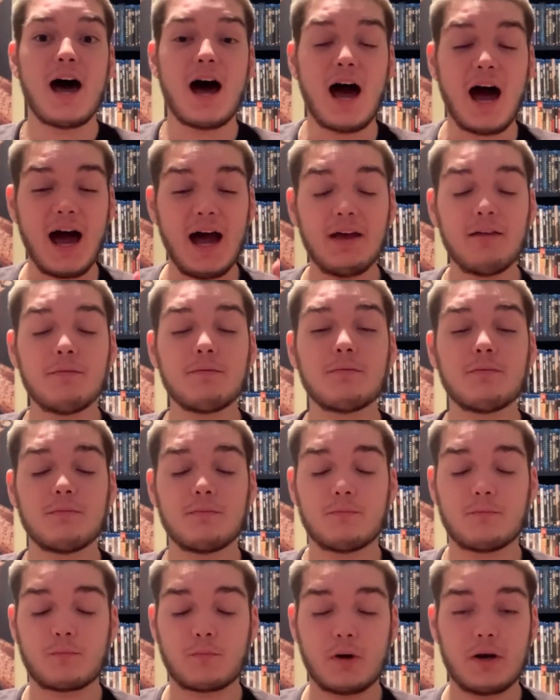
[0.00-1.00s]
I
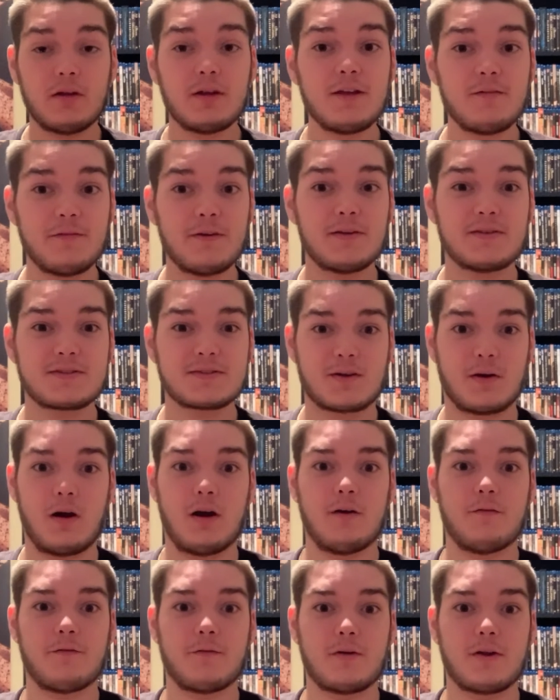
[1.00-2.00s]
really feel
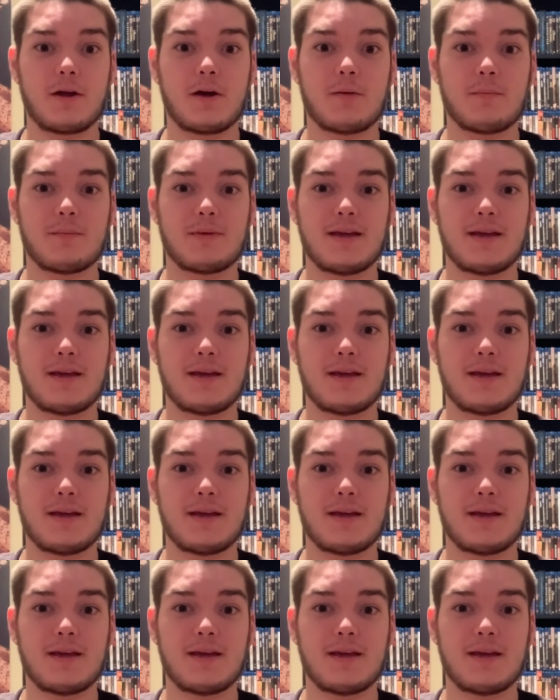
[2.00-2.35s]
sorry for them.